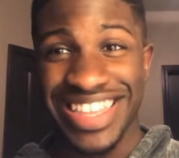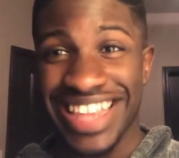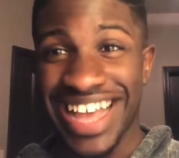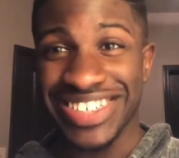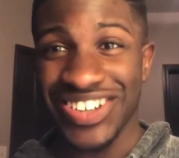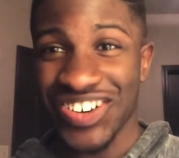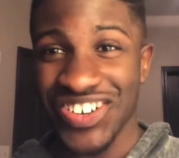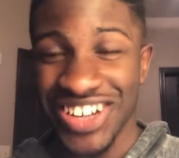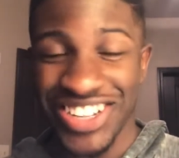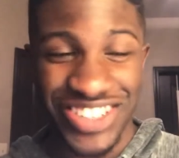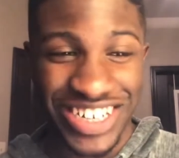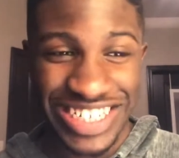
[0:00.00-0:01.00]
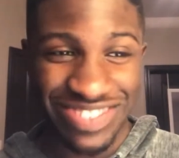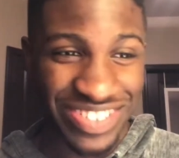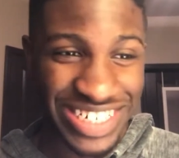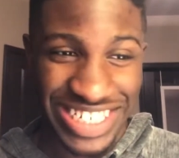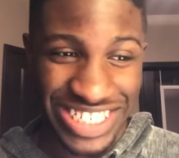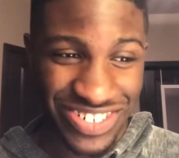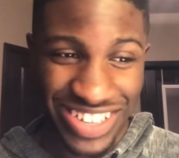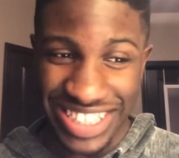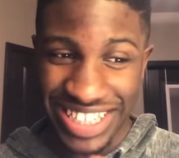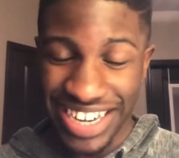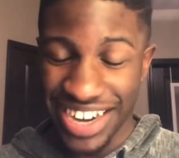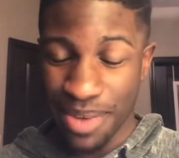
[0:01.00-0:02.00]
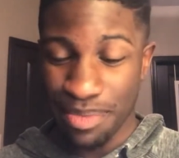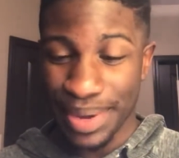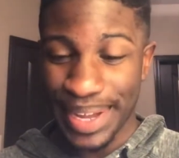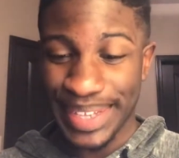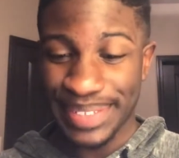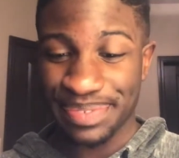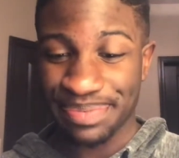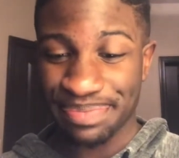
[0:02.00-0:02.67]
that's a whole other experience right there. But